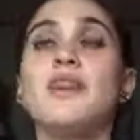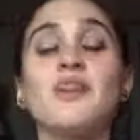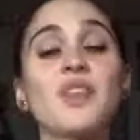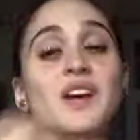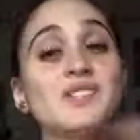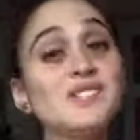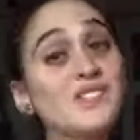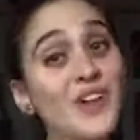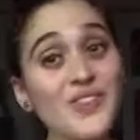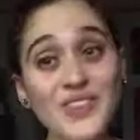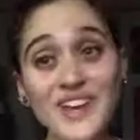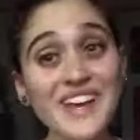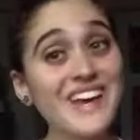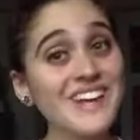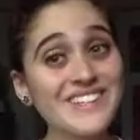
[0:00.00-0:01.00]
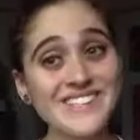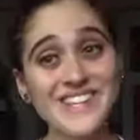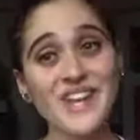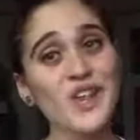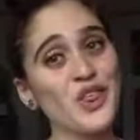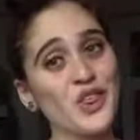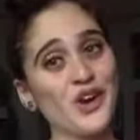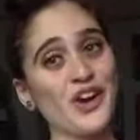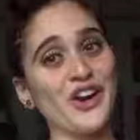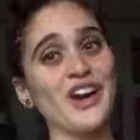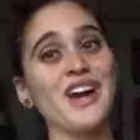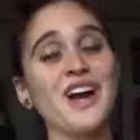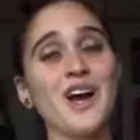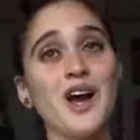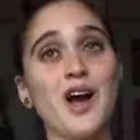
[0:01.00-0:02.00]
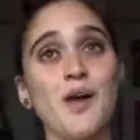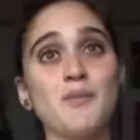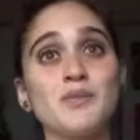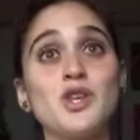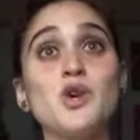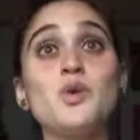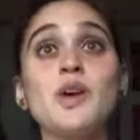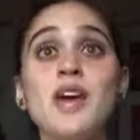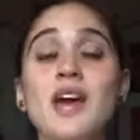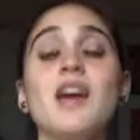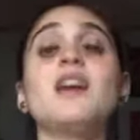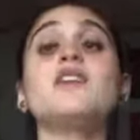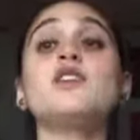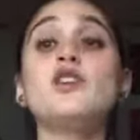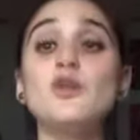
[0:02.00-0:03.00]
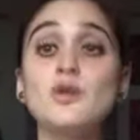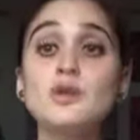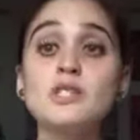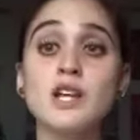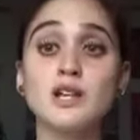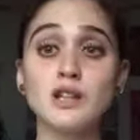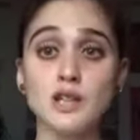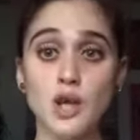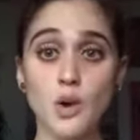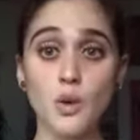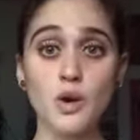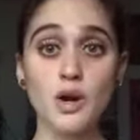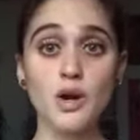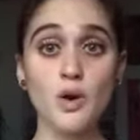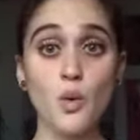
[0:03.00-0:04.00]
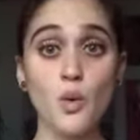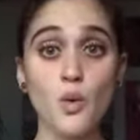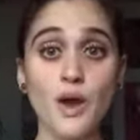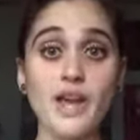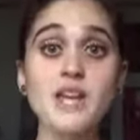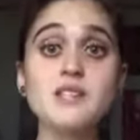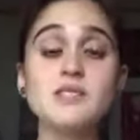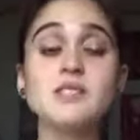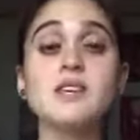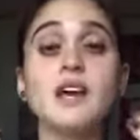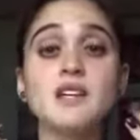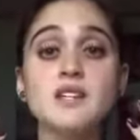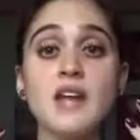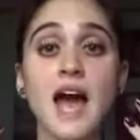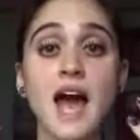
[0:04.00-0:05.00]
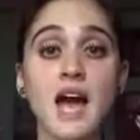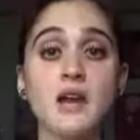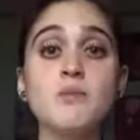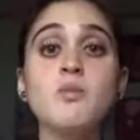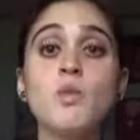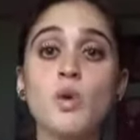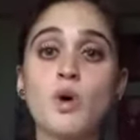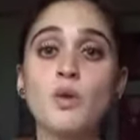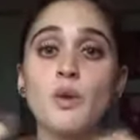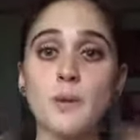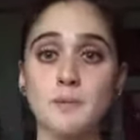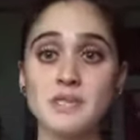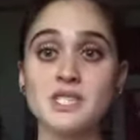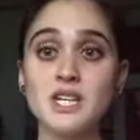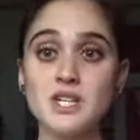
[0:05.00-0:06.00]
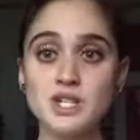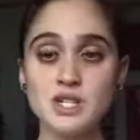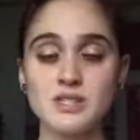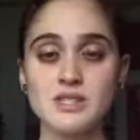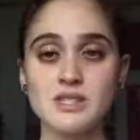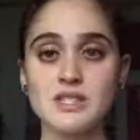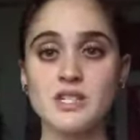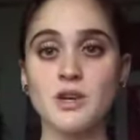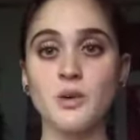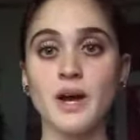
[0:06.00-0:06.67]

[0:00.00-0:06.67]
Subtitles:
That's not the case either. You can use lower weights and add more repetitions to